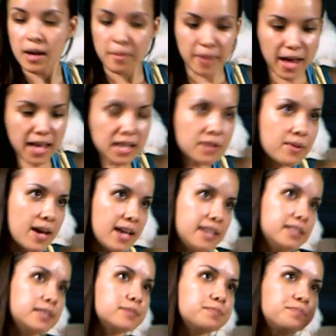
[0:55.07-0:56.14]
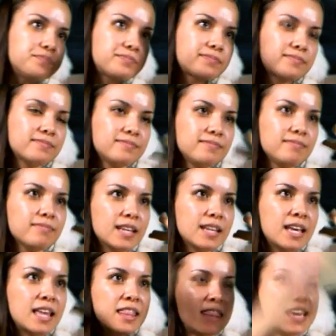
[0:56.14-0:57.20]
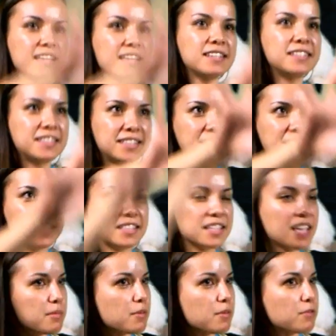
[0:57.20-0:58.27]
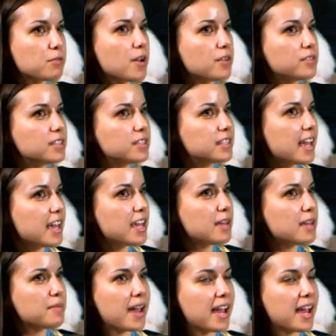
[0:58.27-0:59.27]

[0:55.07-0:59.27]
But anyways, this is the Game of Thrones game,